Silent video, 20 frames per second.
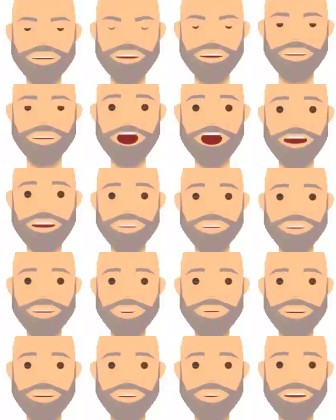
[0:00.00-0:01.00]
for spam
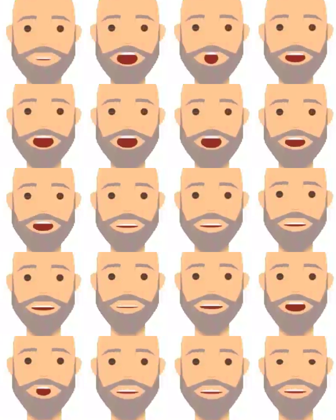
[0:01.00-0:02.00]
and put in the
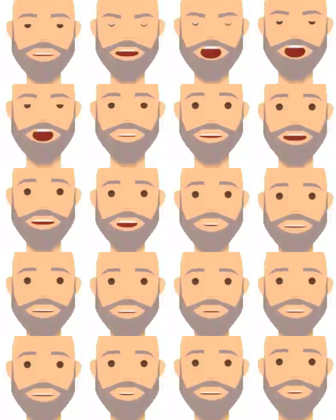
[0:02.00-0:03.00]
recipient's spam folder,
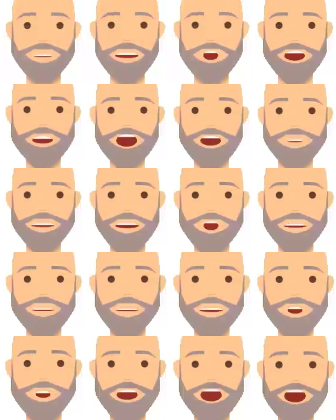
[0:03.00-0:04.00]
where it will go
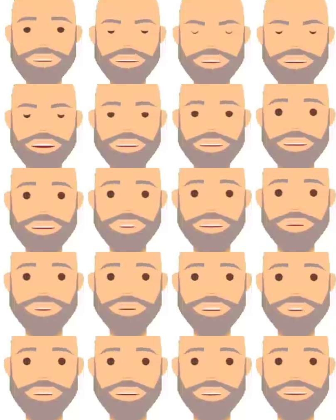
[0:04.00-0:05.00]
unnoticed.
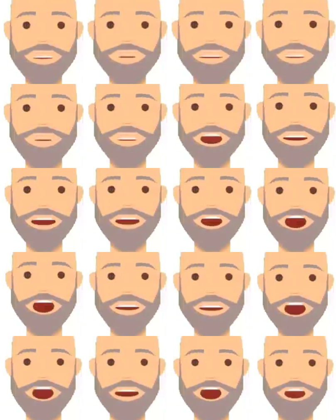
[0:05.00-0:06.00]
The
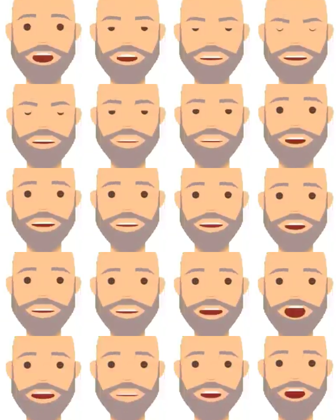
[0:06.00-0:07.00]
solution to this is to
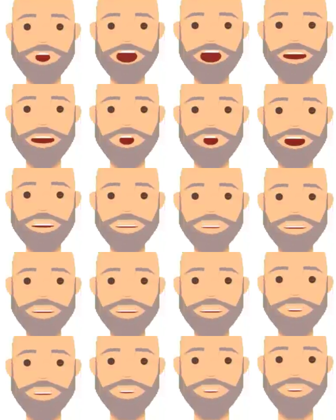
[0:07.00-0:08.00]
set up a mail merge.
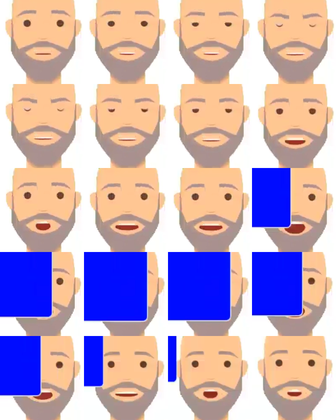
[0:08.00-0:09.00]
Mail
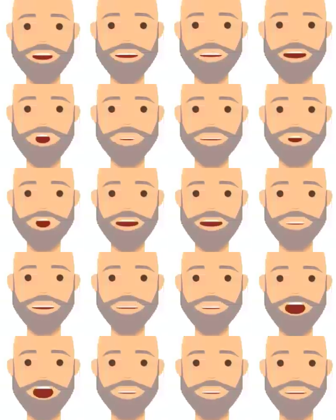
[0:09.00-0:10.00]
merging sends
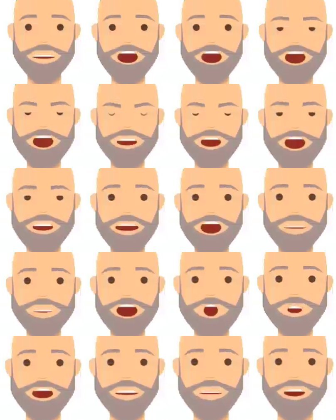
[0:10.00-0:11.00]
multiple individual
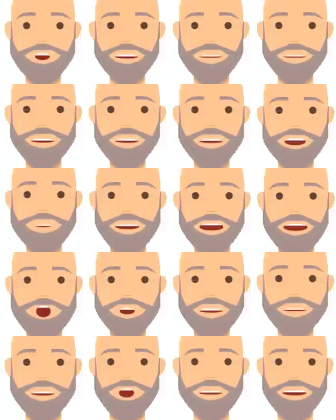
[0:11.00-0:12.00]
emails as
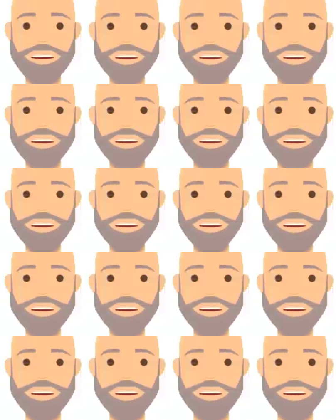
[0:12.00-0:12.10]
opposed to a